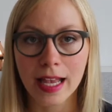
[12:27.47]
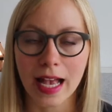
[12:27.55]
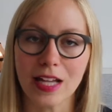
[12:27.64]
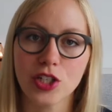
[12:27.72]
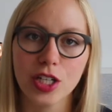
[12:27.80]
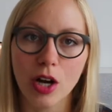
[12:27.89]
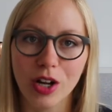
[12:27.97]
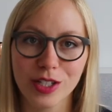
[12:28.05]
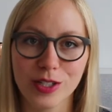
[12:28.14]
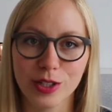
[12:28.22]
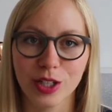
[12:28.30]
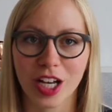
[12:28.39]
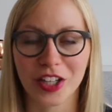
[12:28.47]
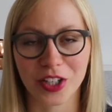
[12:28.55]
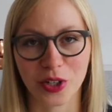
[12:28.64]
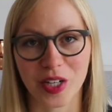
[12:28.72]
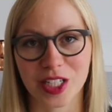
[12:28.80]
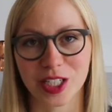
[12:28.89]
And she also got the
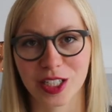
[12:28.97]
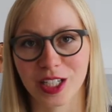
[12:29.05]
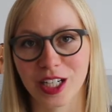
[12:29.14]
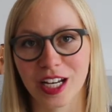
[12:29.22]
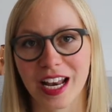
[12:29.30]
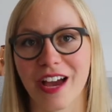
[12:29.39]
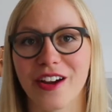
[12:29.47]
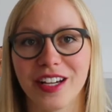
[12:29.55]
question on